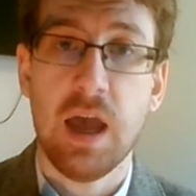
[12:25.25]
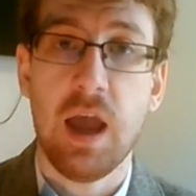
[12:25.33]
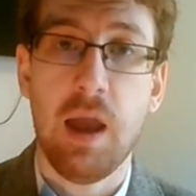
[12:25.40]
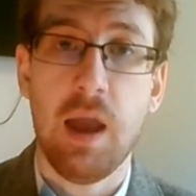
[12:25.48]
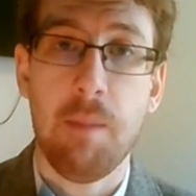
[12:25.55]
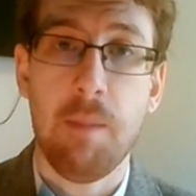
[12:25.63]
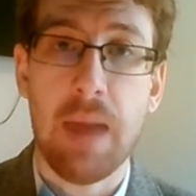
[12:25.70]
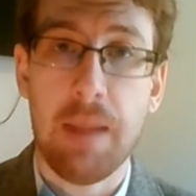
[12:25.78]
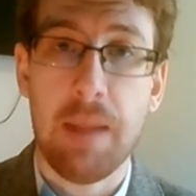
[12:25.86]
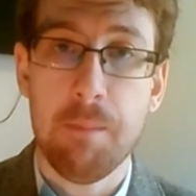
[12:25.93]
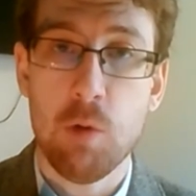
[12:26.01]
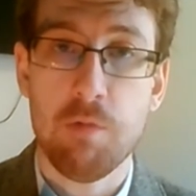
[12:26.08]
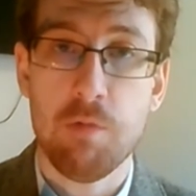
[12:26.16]
um,
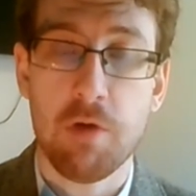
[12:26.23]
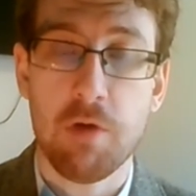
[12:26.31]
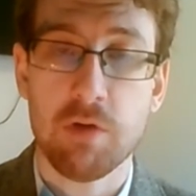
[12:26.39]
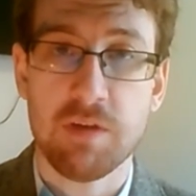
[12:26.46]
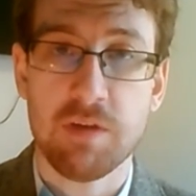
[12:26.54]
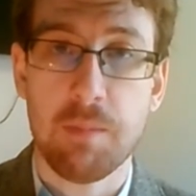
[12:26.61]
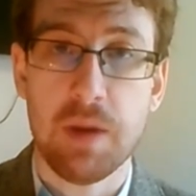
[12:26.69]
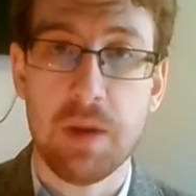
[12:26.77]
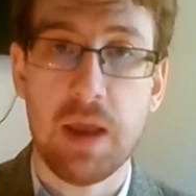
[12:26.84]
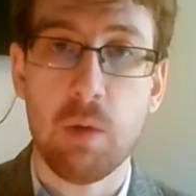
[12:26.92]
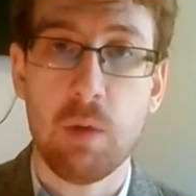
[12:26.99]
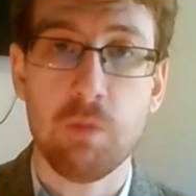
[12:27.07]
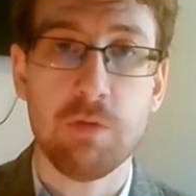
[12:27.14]
and move on to
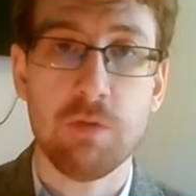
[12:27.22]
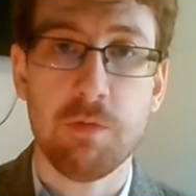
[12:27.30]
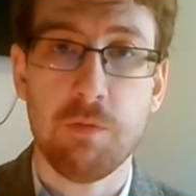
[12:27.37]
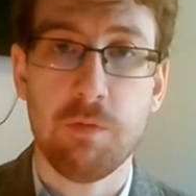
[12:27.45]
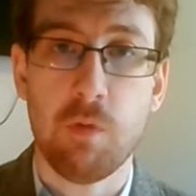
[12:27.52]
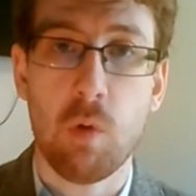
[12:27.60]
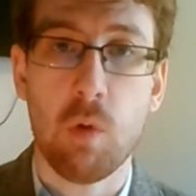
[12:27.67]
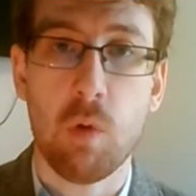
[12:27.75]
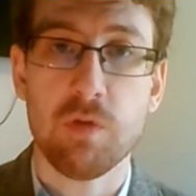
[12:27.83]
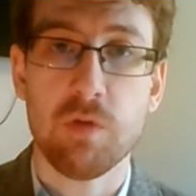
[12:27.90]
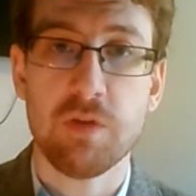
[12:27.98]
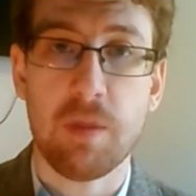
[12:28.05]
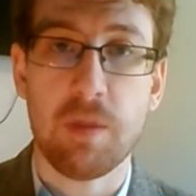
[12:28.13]
somebody else
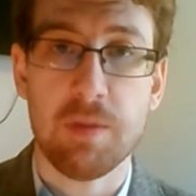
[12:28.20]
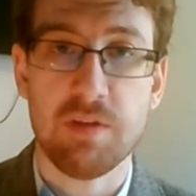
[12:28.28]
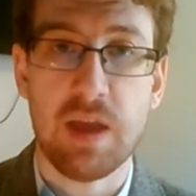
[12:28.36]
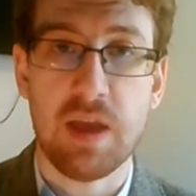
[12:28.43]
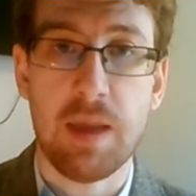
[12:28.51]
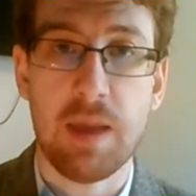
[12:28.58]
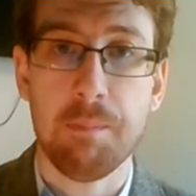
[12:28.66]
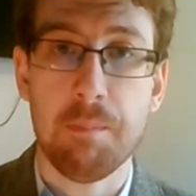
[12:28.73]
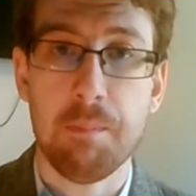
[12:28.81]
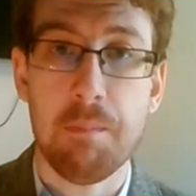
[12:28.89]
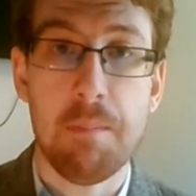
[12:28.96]
for SummerSlam,